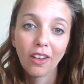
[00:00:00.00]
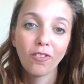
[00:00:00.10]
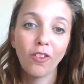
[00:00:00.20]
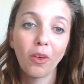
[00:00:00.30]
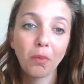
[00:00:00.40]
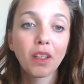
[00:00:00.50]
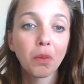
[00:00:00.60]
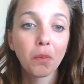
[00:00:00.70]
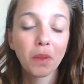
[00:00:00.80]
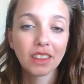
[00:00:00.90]
for
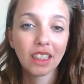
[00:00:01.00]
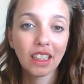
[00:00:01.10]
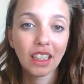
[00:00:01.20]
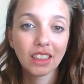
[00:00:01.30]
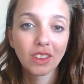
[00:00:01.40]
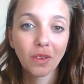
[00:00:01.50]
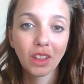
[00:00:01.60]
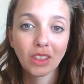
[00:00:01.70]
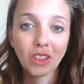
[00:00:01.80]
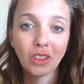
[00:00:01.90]
people because I think it's
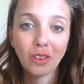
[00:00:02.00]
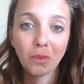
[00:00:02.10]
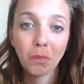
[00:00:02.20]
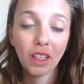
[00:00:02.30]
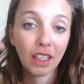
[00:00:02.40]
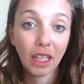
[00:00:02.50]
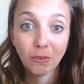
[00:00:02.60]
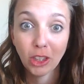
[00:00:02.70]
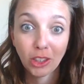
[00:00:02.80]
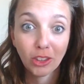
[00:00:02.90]
going to be a
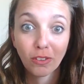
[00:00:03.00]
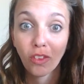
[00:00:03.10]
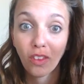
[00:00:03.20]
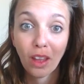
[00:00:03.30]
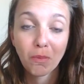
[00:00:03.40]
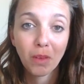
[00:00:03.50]
game changer for them.